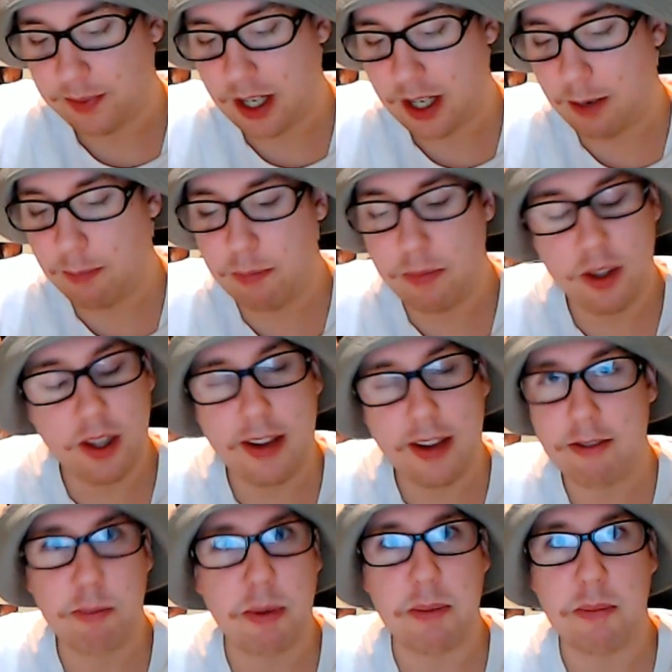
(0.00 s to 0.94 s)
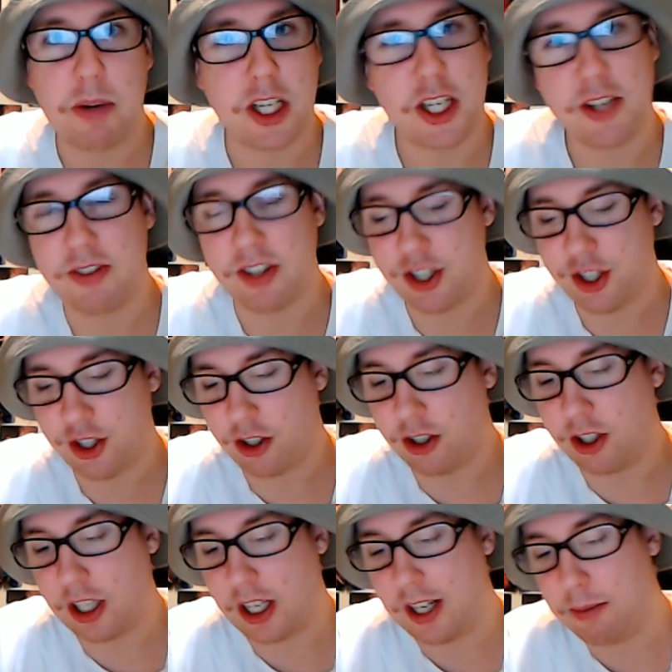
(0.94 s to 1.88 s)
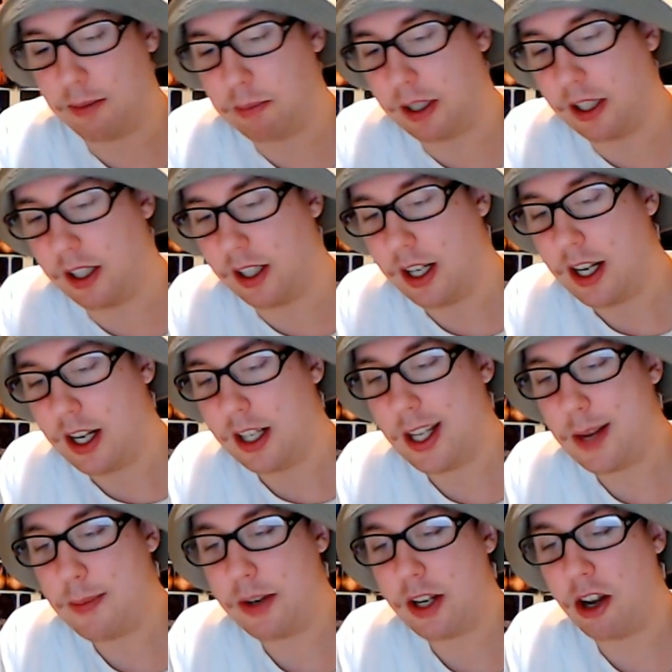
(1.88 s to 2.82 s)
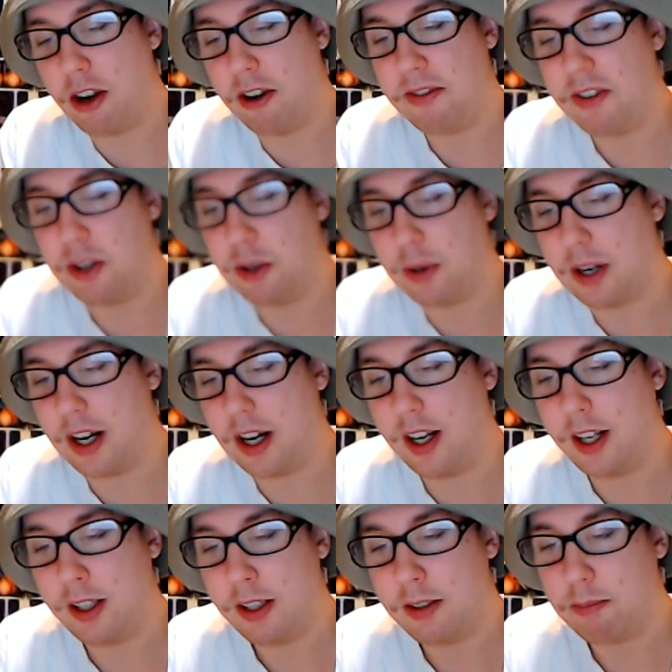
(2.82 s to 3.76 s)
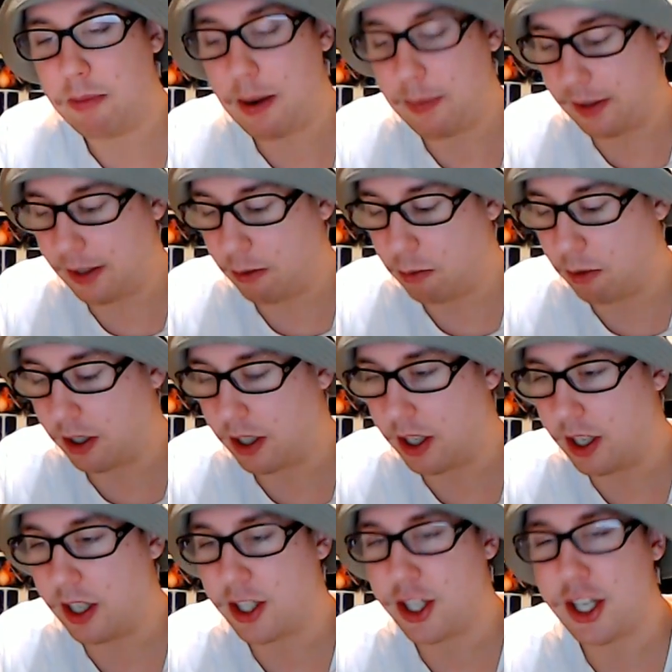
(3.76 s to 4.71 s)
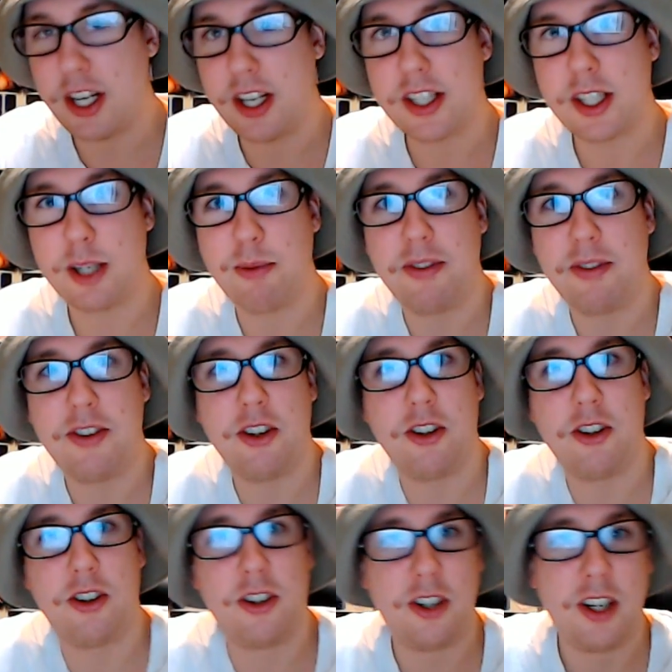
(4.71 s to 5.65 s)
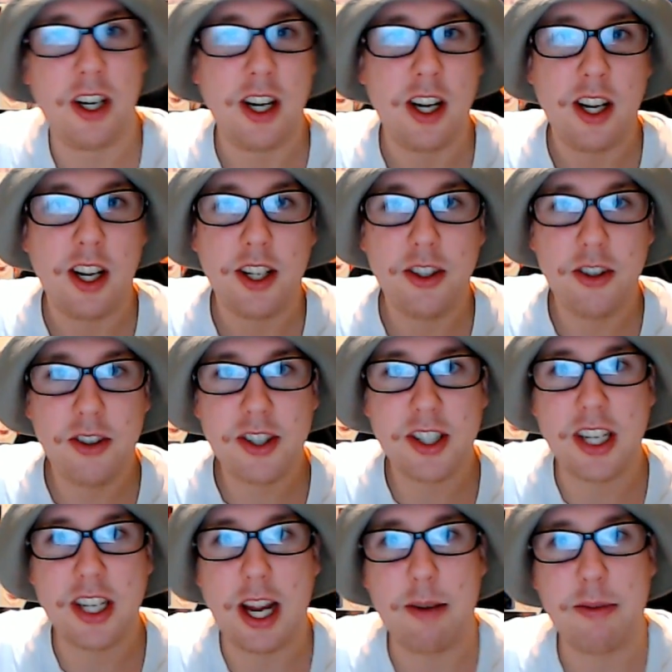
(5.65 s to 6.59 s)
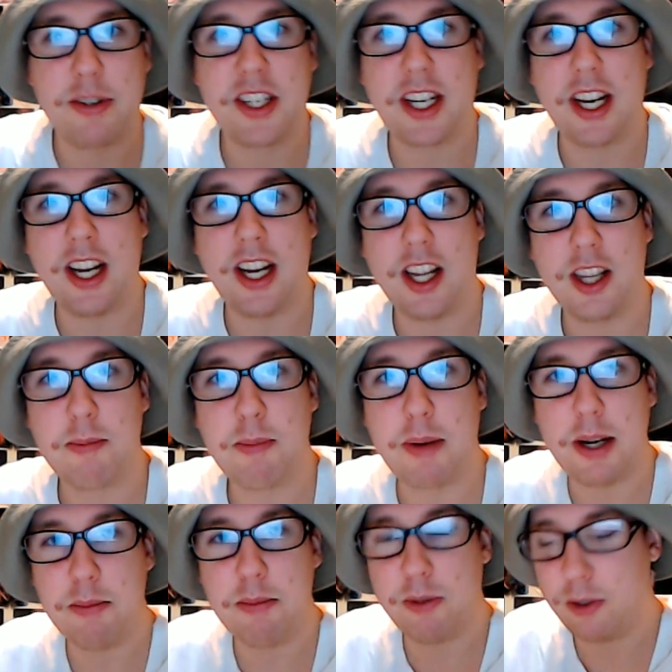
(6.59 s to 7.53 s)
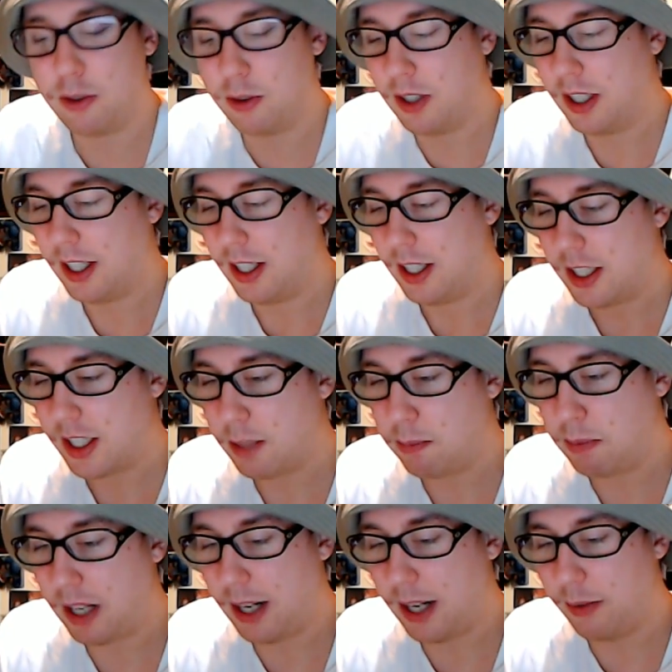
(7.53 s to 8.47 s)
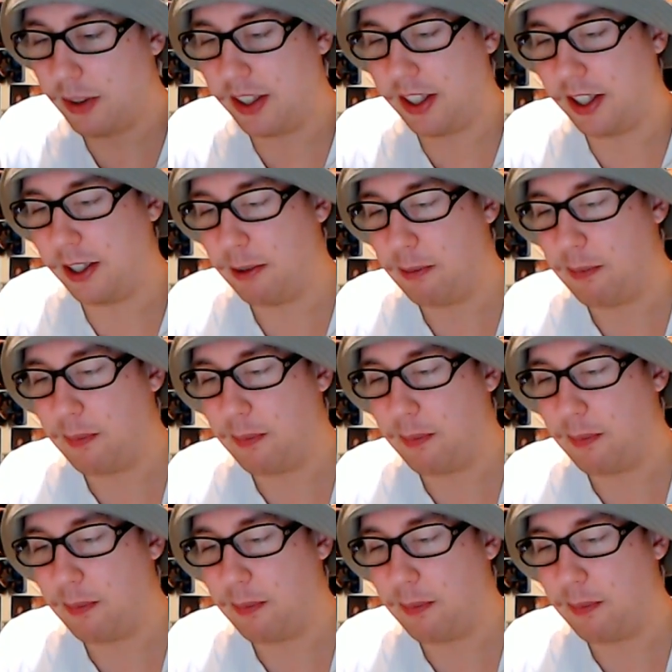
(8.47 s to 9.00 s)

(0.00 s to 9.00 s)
I've never been much of a shooter, but let me know if you are. Maybe you want to share some of your usernames to get other people to play with you.